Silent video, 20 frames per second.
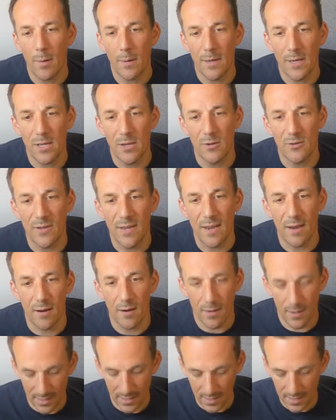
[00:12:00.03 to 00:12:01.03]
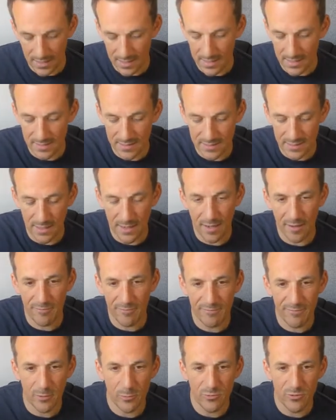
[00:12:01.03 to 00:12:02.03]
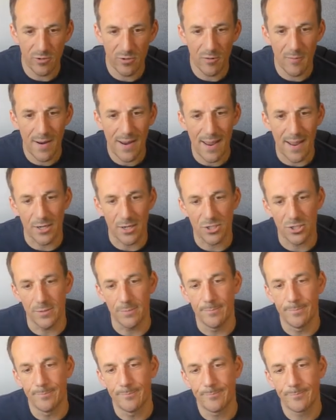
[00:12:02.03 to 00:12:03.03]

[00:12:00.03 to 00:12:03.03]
going to use here is a filter array action.